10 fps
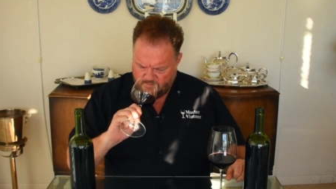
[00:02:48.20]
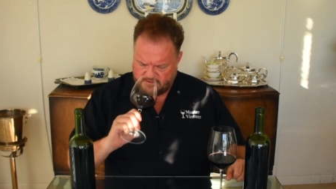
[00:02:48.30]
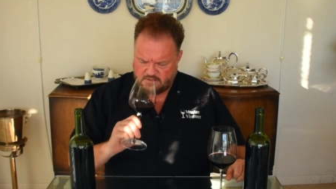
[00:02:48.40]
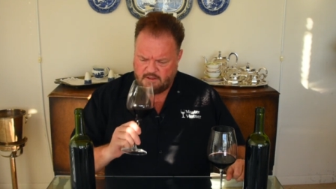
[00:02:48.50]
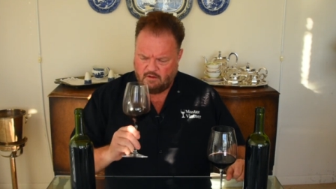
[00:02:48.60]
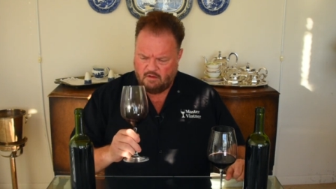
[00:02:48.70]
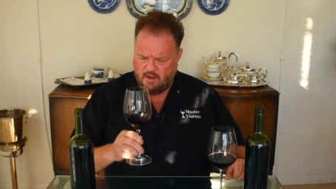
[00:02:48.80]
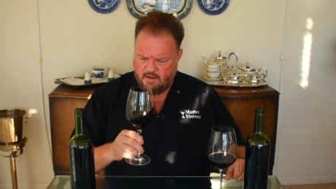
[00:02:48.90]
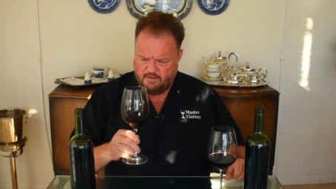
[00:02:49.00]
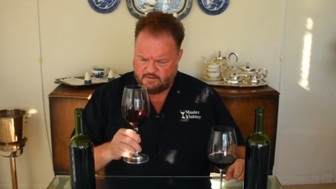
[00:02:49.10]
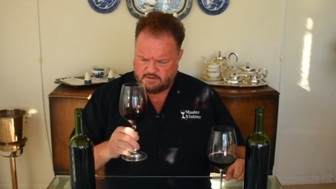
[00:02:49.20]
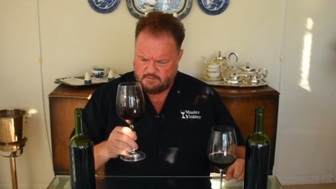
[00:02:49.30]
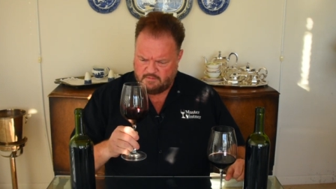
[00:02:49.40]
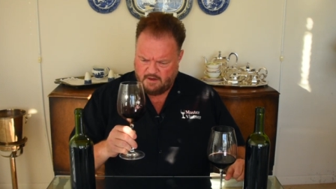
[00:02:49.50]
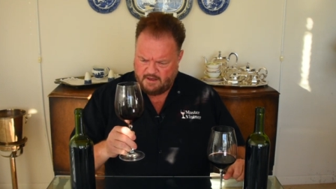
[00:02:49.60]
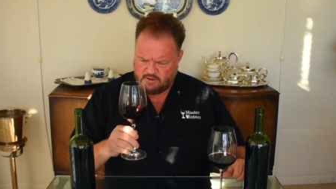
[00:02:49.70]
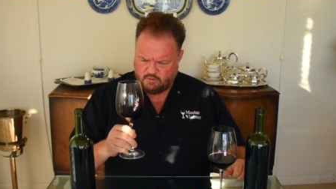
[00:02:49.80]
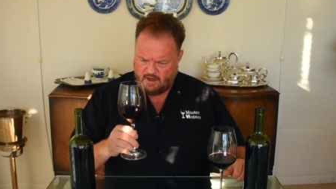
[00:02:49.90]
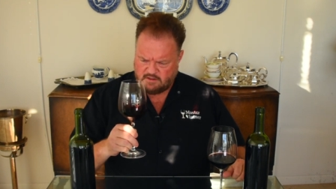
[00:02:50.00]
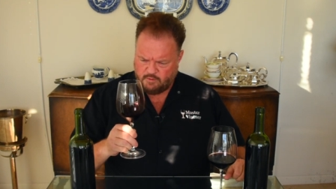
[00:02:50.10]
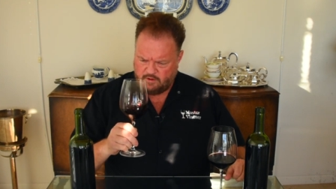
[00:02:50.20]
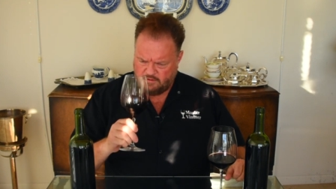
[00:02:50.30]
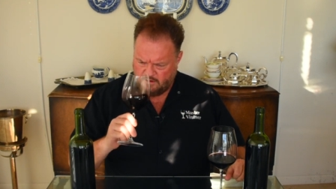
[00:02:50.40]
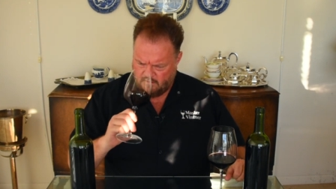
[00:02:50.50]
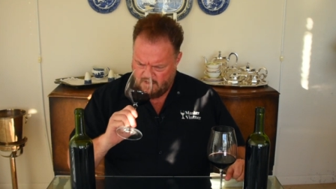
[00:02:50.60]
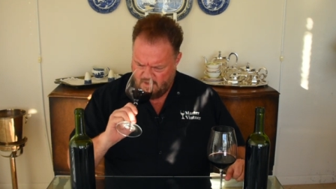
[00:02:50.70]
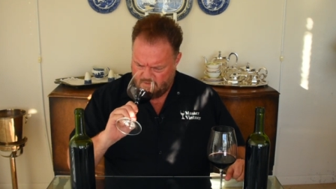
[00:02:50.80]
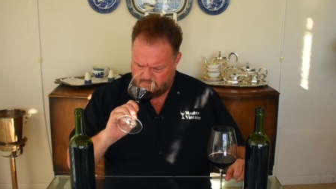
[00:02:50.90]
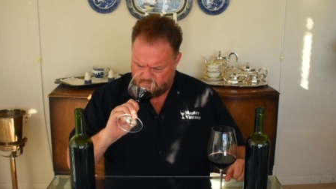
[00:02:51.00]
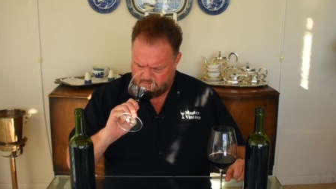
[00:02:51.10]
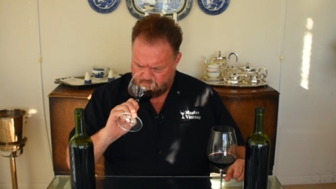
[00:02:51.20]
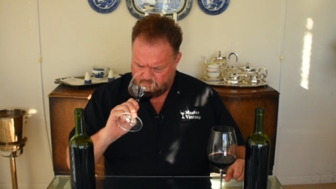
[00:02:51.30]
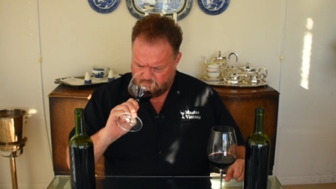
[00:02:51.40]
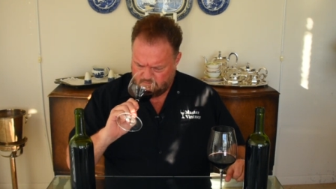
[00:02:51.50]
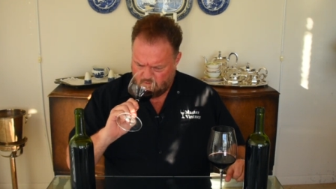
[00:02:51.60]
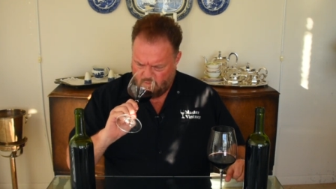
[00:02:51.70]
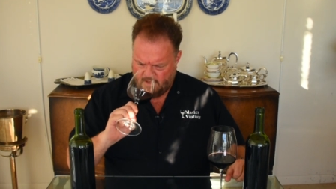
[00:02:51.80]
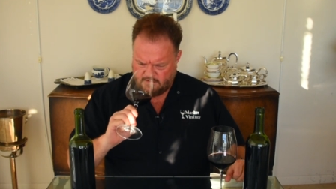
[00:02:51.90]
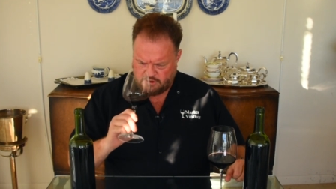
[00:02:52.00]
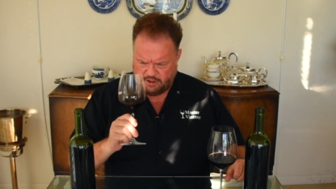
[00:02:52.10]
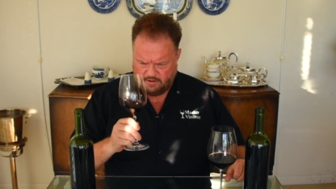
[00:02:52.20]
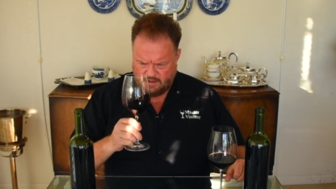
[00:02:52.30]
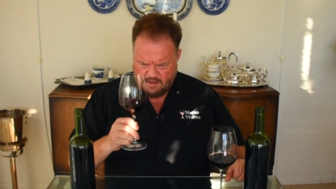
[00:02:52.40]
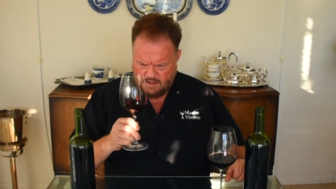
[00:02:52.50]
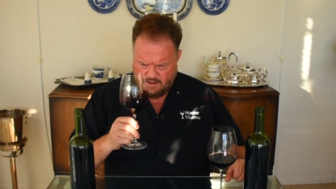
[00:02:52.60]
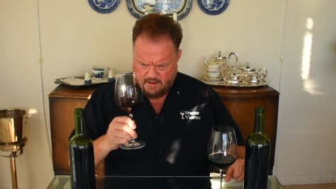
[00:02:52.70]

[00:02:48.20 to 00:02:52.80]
But still, there's some nice raspberry in there. a hint of cherry.